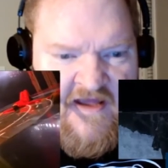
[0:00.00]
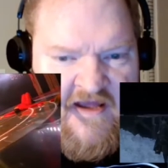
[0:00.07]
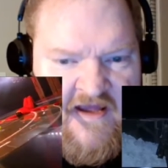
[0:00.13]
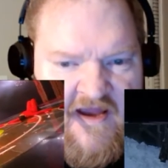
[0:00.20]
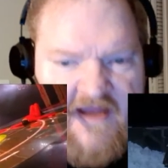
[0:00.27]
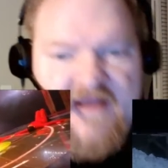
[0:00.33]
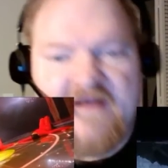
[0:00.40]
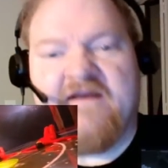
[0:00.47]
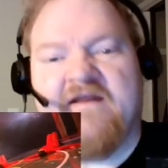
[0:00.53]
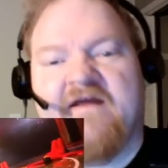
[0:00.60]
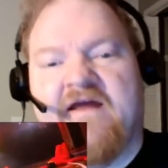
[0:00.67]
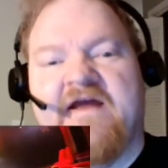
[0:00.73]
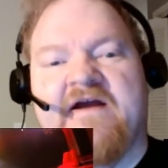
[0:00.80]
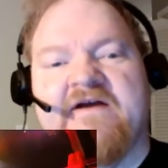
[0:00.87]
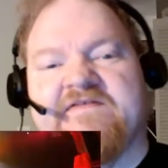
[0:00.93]
And
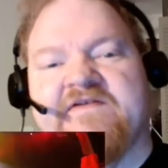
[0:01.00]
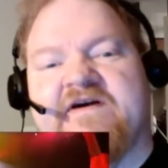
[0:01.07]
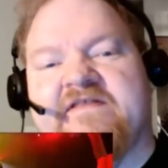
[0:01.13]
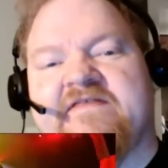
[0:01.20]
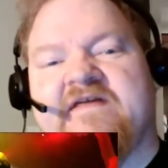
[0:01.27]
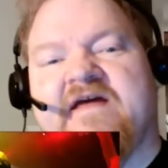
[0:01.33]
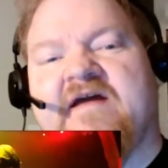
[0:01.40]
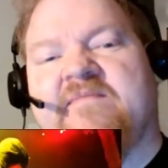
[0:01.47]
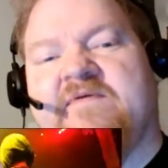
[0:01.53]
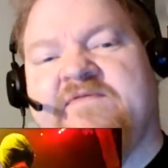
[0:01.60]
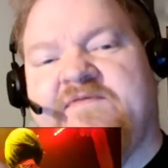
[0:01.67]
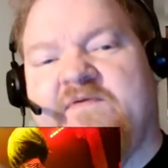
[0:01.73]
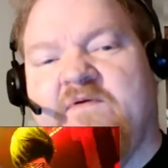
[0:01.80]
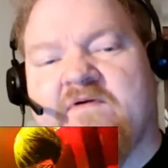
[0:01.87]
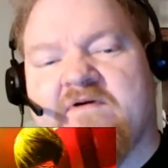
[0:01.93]
here's a good thing,
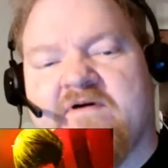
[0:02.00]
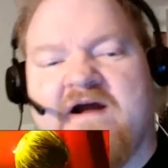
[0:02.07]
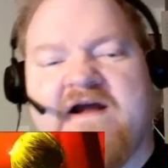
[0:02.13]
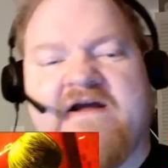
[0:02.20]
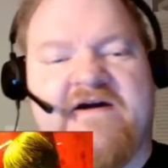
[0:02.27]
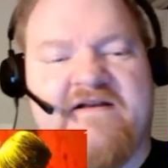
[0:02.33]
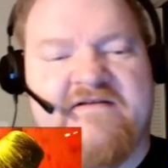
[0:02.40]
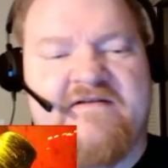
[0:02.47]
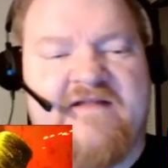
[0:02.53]
before I couldn't